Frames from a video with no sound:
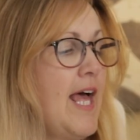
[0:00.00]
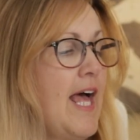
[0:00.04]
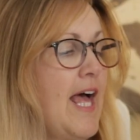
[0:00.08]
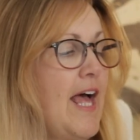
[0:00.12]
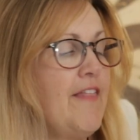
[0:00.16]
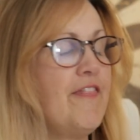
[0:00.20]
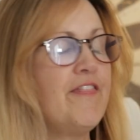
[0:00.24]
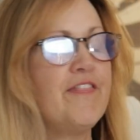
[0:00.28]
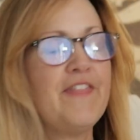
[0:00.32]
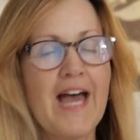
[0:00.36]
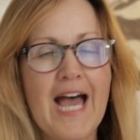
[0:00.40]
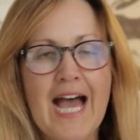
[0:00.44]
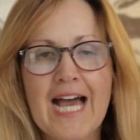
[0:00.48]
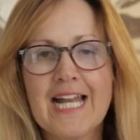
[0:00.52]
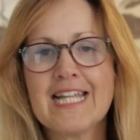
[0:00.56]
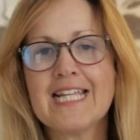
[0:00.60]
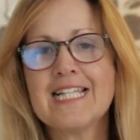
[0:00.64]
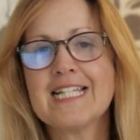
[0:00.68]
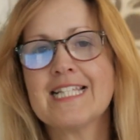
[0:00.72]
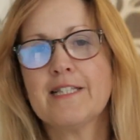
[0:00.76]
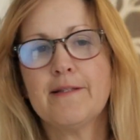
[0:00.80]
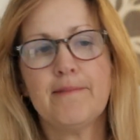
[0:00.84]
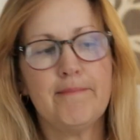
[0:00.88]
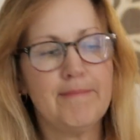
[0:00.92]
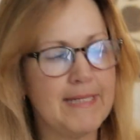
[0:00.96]
And that
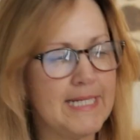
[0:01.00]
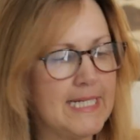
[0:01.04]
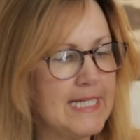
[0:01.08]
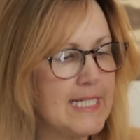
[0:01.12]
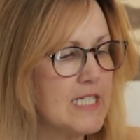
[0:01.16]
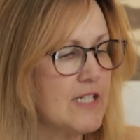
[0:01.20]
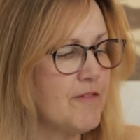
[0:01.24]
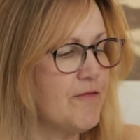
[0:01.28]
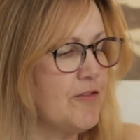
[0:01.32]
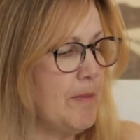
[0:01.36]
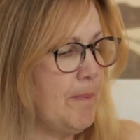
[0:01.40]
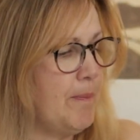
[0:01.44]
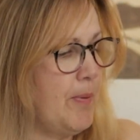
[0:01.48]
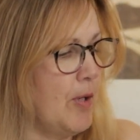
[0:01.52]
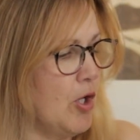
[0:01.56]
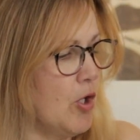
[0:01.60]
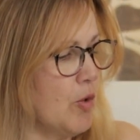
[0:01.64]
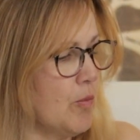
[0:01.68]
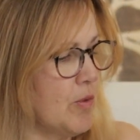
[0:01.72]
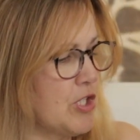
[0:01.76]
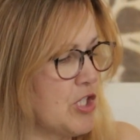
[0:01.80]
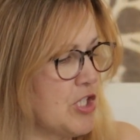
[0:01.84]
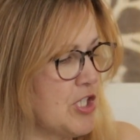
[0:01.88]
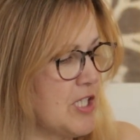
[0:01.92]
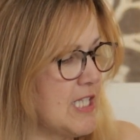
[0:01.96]
is the meat of the
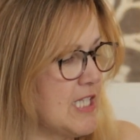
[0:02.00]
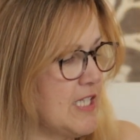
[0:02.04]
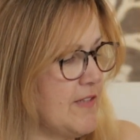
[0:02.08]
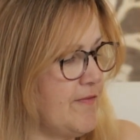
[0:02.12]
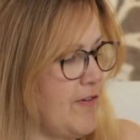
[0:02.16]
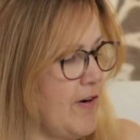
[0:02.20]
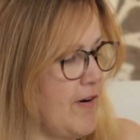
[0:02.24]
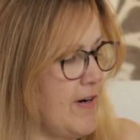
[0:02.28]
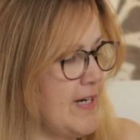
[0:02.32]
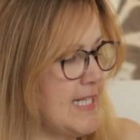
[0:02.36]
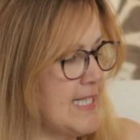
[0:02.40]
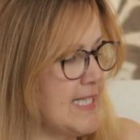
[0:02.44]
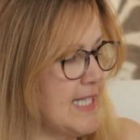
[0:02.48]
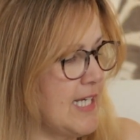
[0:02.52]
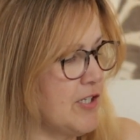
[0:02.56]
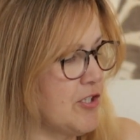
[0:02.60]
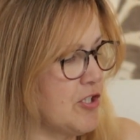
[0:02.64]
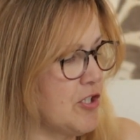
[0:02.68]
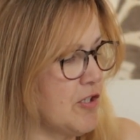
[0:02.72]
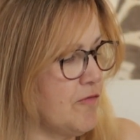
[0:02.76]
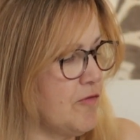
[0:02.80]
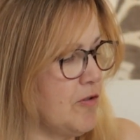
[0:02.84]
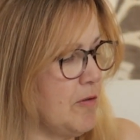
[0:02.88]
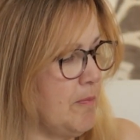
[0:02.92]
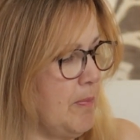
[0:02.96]
book, which is the very
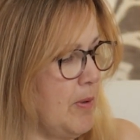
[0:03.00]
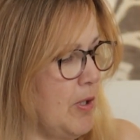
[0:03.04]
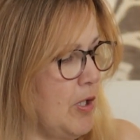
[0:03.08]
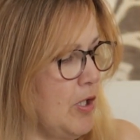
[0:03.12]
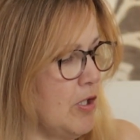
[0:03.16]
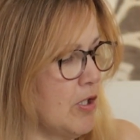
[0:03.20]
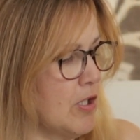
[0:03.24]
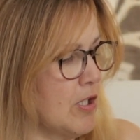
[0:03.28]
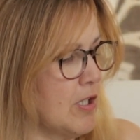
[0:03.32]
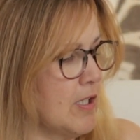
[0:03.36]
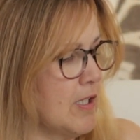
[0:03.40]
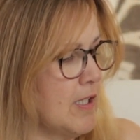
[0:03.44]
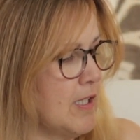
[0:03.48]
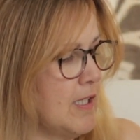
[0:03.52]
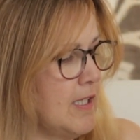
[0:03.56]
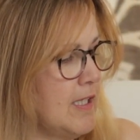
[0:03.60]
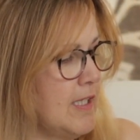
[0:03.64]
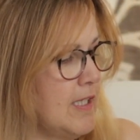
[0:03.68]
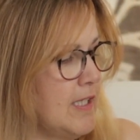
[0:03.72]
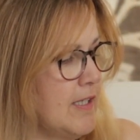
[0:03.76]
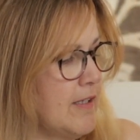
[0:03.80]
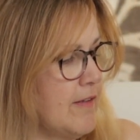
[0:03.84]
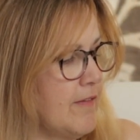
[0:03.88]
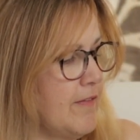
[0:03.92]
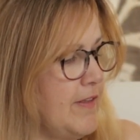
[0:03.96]
center of the book.
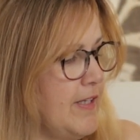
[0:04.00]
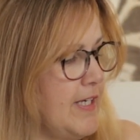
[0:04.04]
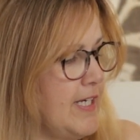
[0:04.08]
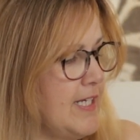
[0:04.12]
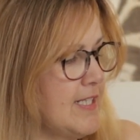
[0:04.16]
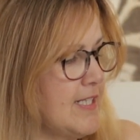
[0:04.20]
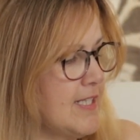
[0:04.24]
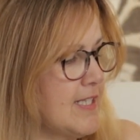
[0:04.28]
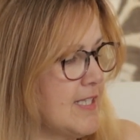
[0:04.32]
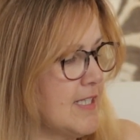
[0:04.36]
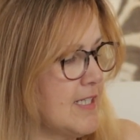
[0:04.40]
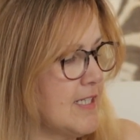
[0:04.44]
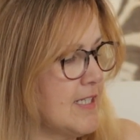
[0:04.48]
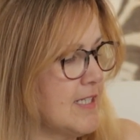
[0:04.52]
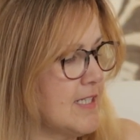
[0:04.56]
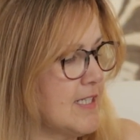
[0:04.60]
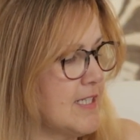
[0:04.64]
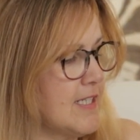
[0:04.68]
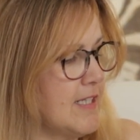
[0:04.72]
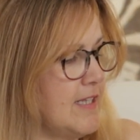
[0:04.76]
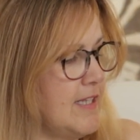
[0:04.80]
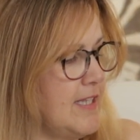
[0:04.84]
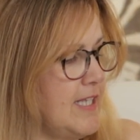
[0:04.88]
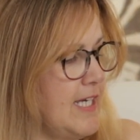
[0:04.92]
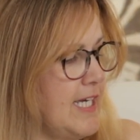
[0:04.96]
This
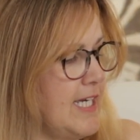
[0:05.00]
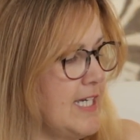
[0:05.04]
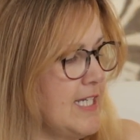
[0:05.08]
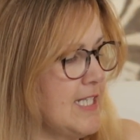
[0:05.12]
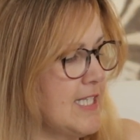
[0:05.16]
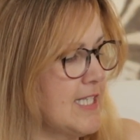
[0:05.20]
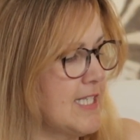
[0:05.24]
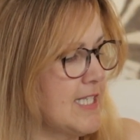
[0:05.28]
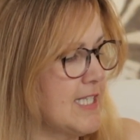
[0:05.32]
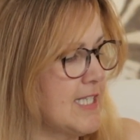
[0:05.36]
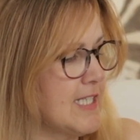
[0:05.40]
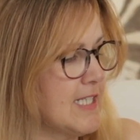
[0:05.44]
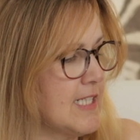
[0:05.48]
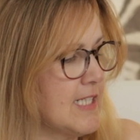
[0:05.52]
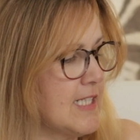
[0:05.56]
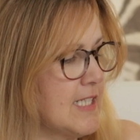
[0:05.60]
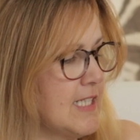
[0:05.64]
to this.